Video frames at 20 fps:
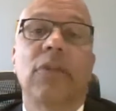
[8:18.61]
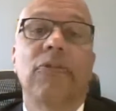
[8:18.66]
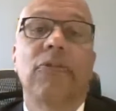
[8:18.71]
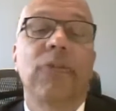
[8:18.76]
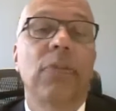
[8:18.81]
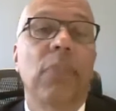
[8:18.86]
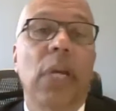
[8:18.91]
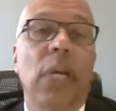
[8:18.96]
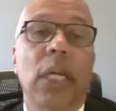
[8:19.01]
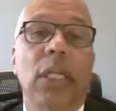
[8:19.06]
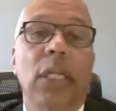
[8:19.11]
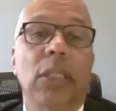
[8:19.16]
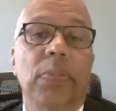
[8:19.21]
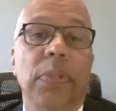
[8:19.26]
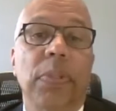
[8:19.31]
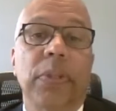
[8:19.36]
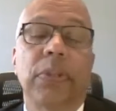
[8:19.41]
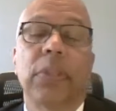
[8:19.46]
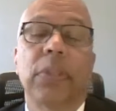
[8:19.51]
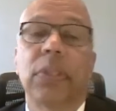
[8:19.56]
from my
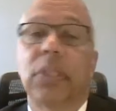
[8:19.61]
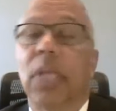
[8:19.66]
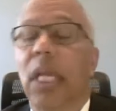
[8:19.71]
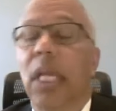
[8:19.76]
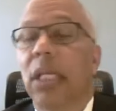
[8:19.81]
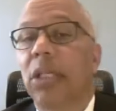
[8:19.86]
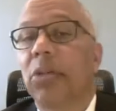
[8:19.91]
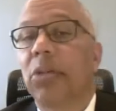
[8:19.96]
experience at